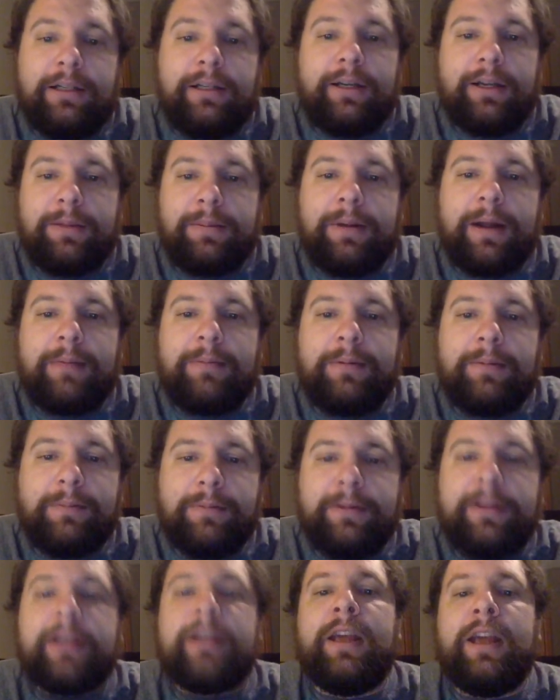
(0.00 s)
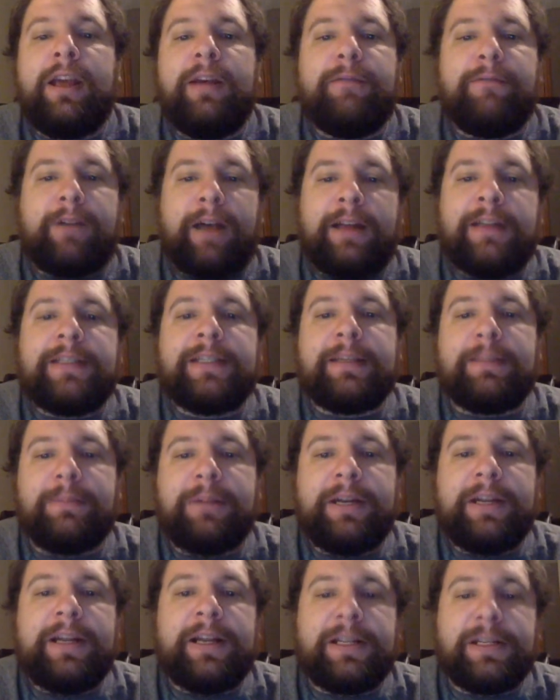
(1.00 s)
You could probably find
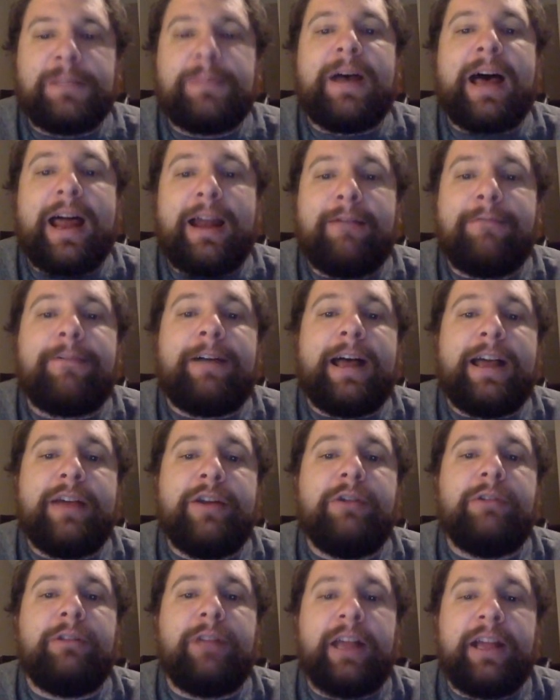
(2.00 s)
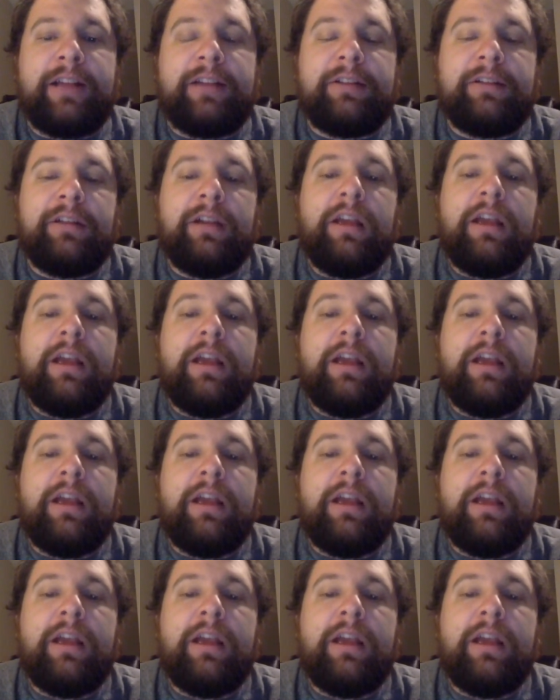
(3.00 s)
somebody on Spotify who likes